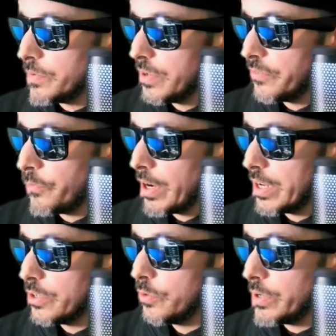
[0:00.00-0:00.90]
if I
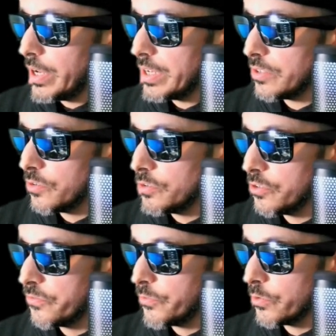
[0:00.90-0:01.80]
do a
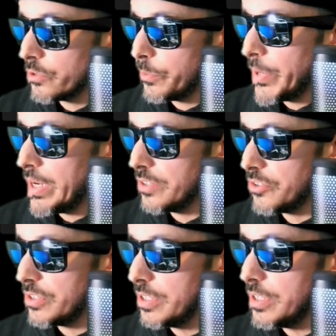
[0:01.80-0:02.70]
search for the past
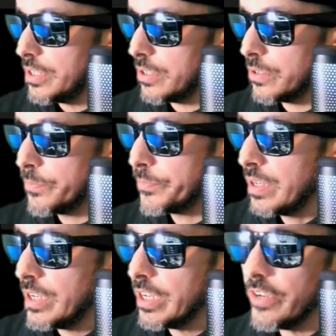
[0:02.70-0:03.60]
year,
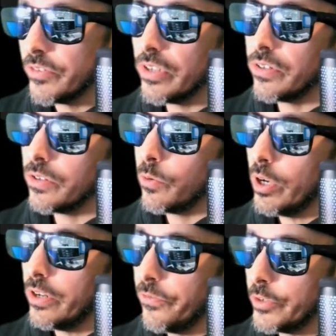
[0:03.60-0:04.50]
it gives us
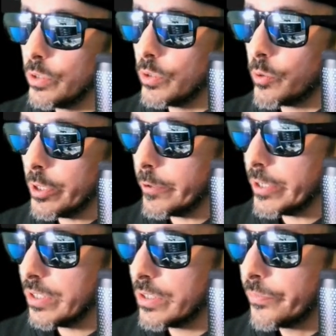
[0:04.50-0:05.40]
quite a few
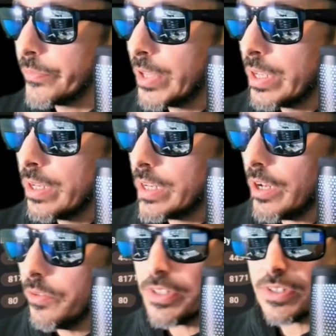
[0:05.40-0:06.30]
queries.
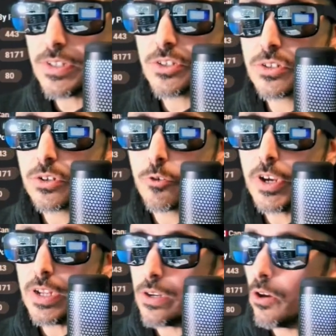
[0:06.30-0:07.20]
Now this is
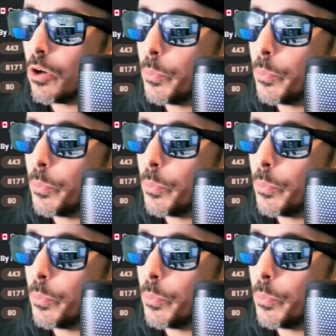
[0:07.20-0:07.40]
great and all,